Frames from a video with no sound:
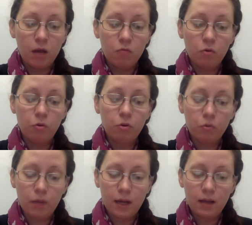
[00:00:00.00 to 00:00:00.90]
Rule
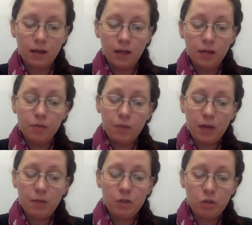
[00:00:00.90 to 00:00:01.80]
3. The
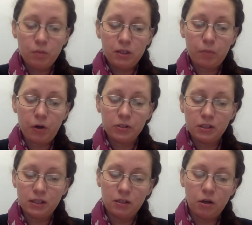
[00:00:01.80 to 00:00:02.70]
baby should be
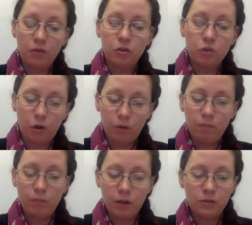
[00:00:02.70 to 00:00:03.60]
deposited on the
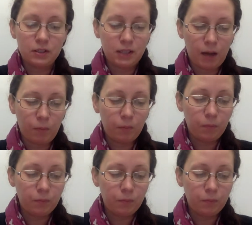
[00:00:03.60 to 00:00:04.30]
topmost step.